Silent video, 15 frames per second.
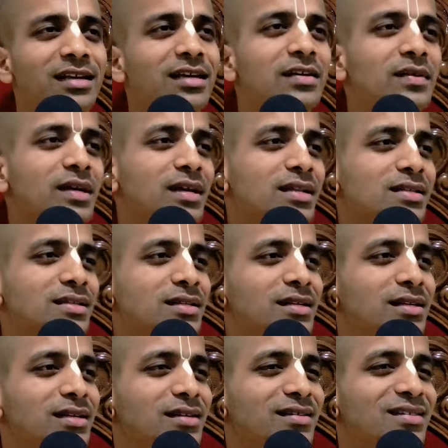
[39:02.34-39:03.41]
here we can
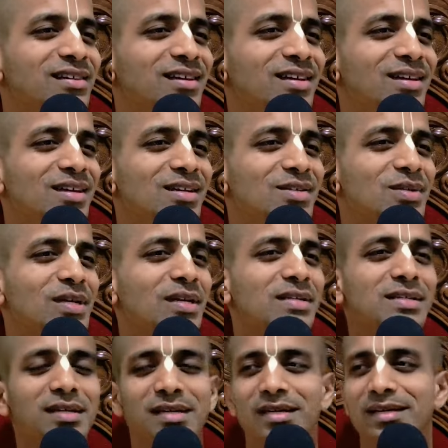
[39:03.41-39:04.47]
see Sri
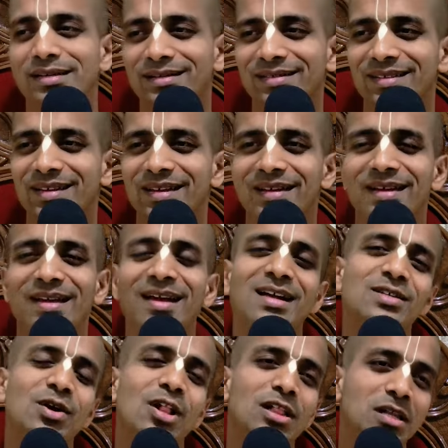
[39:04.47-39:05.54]
Rasika
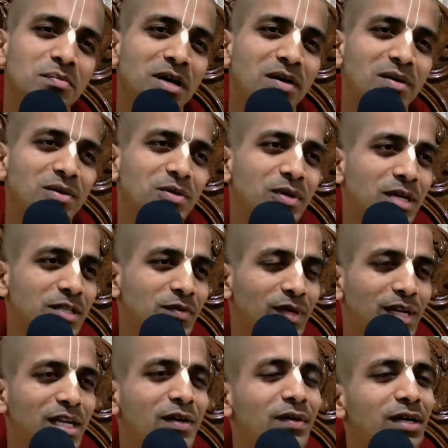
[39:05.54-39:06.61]
has all the power to transfer
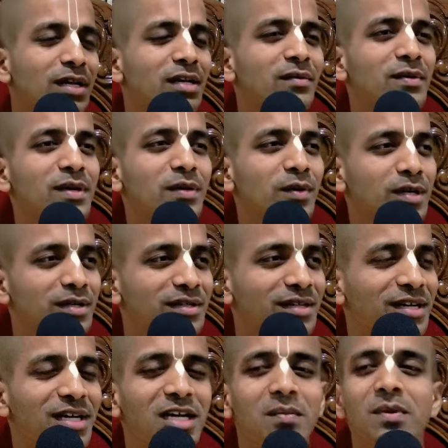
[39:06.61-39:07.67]
anyone and everyone.
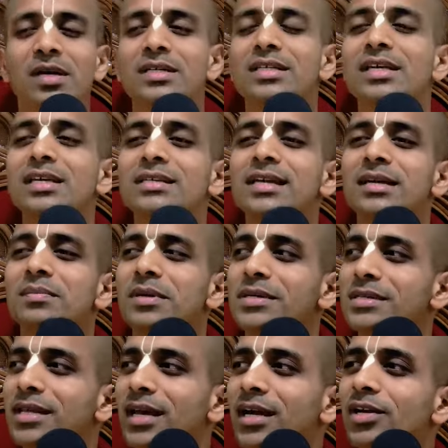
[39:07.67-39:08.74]
Because he is that
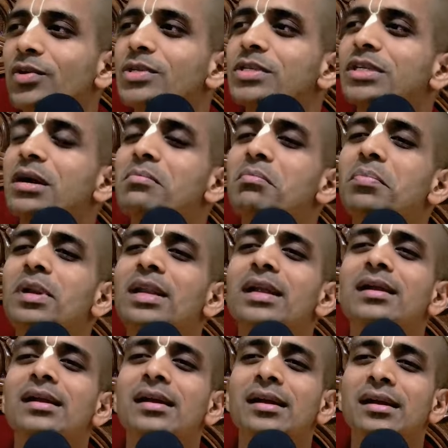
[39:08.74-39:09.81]
personality who is
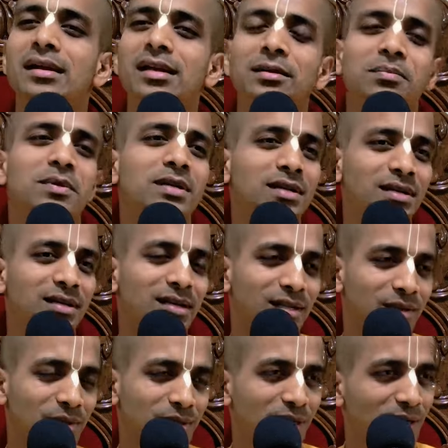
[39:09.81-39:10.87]
completely dipped in
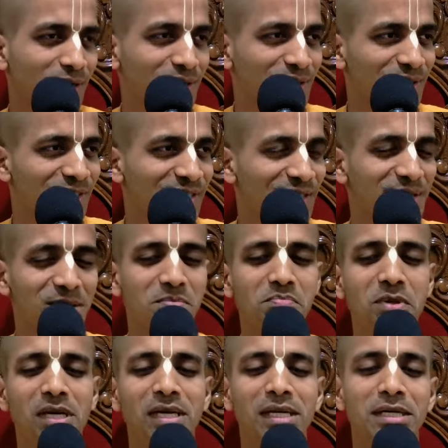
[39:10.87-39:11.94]
Krishna consciousness.
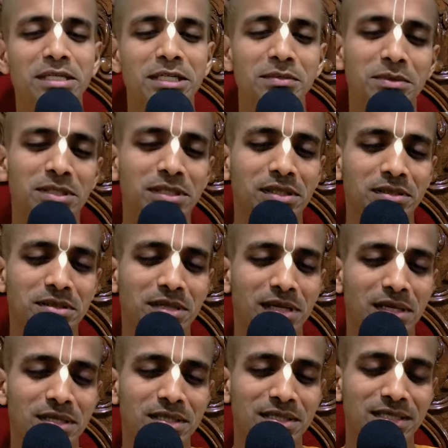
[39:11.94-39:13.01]
Completely dipped in Krishna
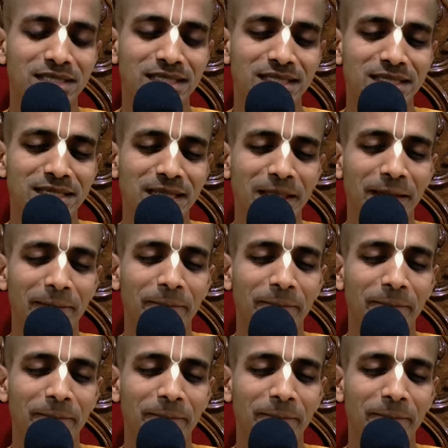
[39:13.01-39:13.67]
consciousness.